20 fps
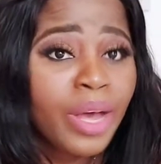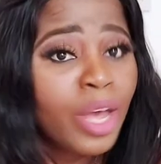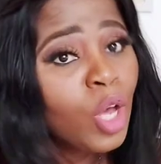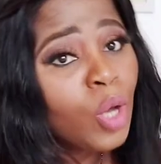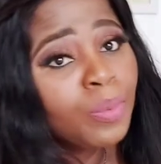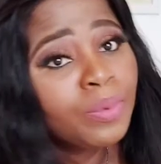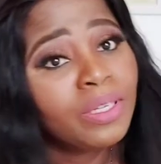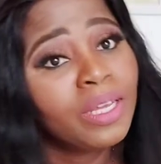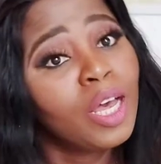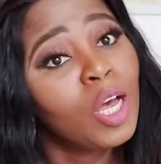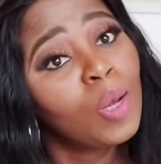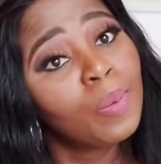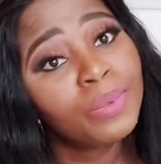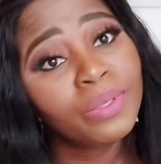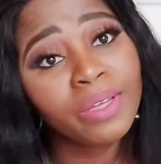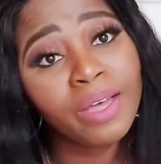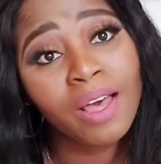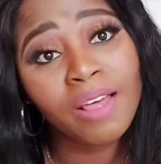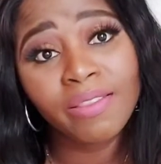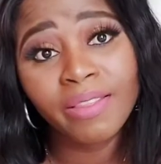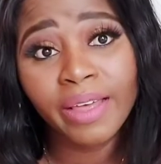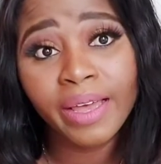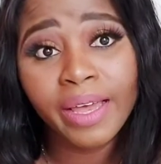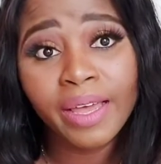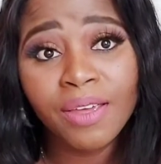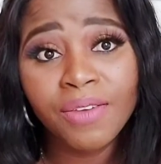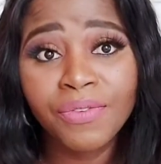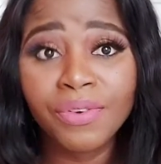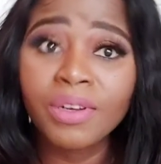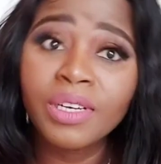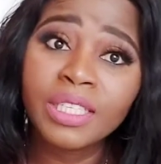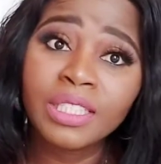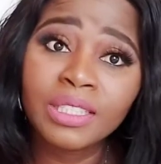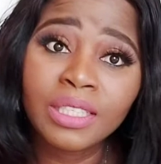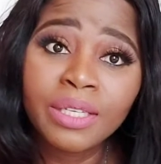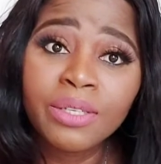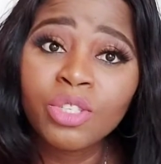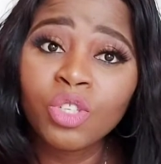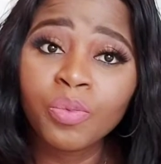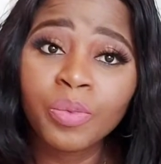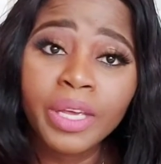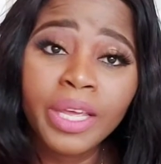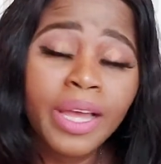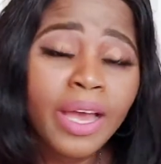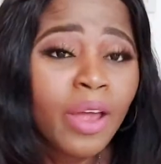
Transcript: I hope it helped you out there. If you're listening to me,